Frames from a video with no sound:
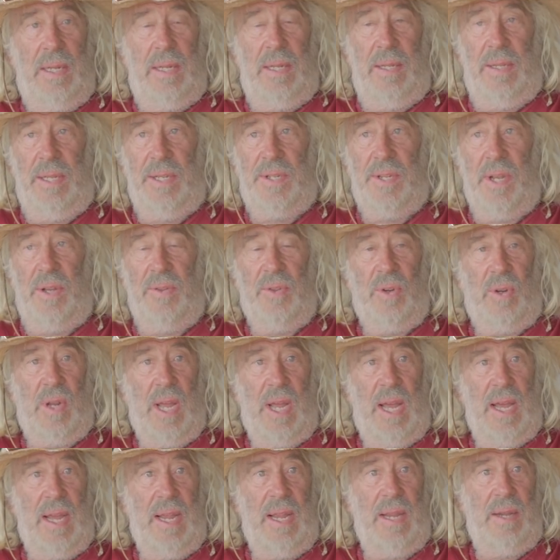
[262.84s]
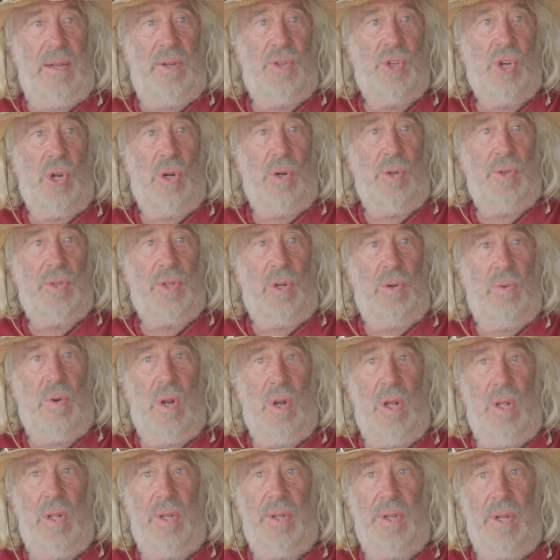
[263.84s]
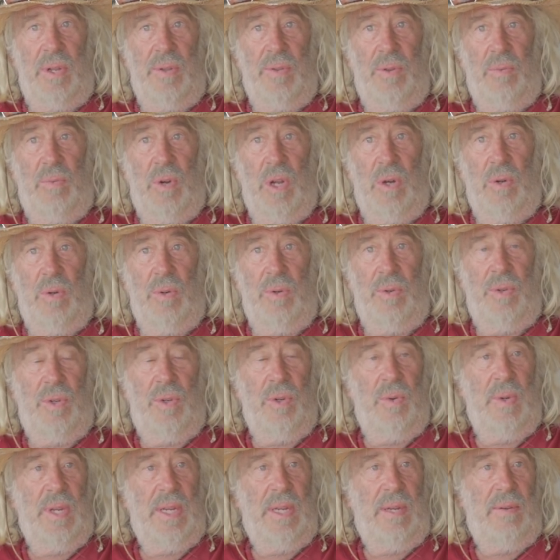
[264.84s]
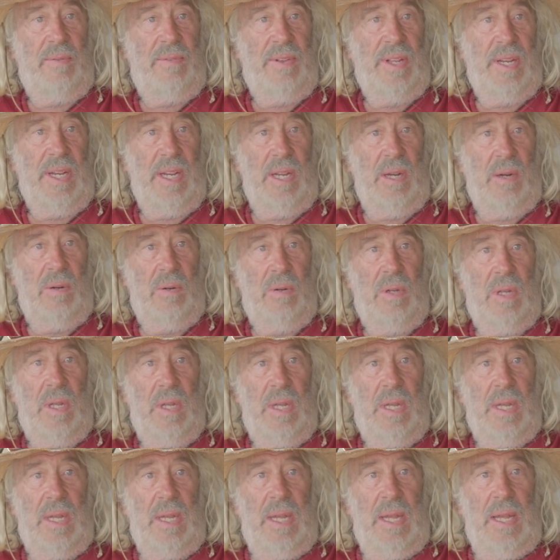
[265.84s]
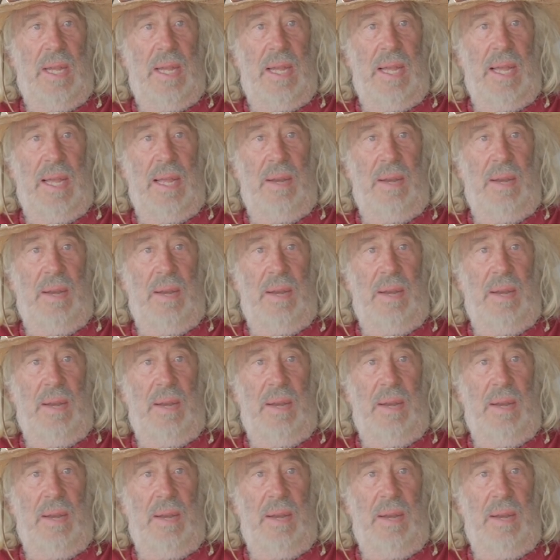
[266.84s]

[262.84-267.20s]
this other guy, Charles Kuralt, on the road doing video. Mm-hmm.